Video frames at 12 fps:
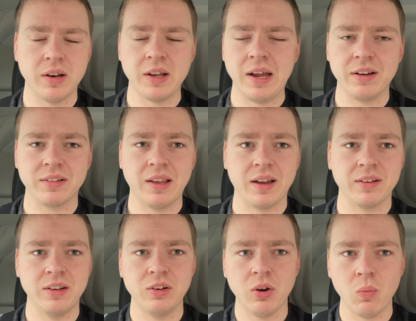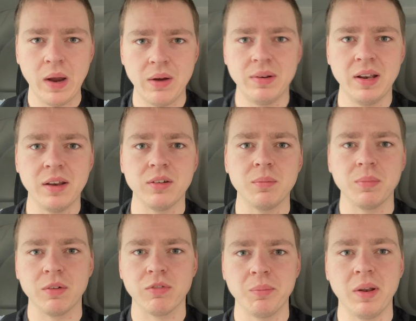I don't exactly know where in London,
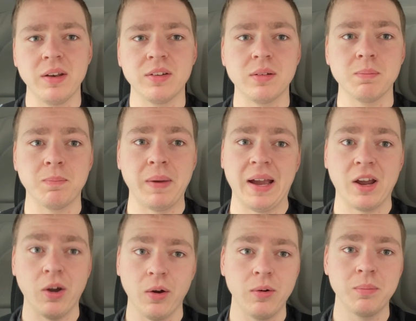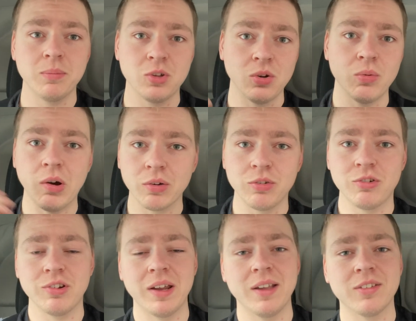but from London back home to Oxfordshire.